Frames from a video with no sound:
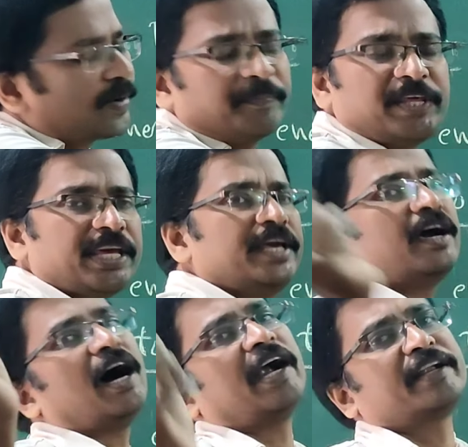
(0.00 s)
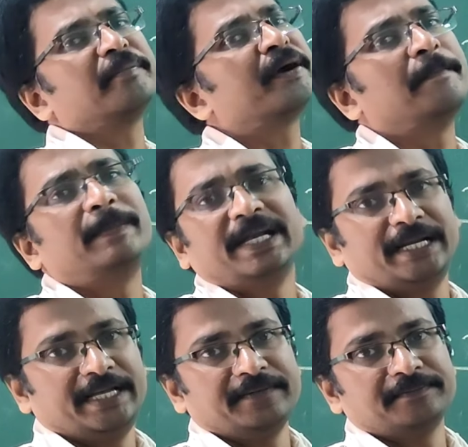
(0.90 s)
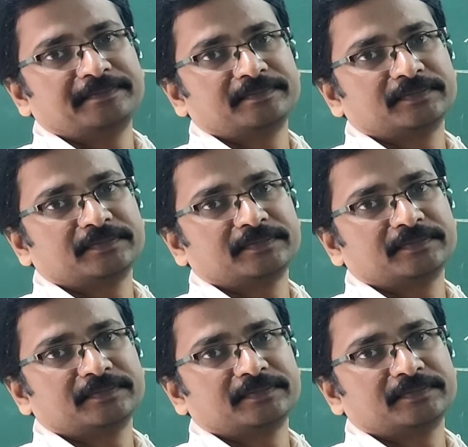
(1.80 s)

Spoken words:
from the atom completely,